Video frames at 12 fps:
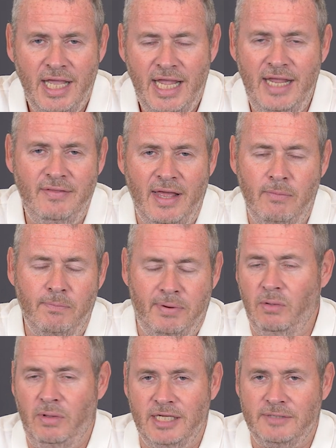He then
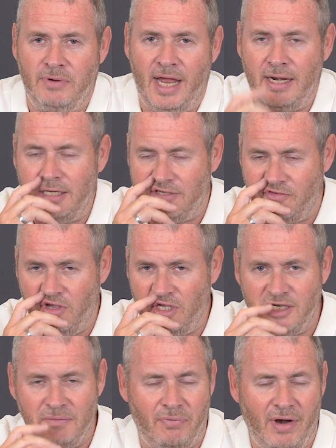built his brand, his
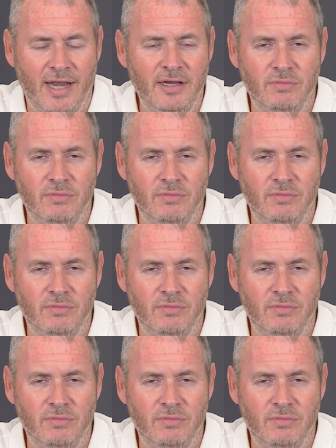Virgin brand,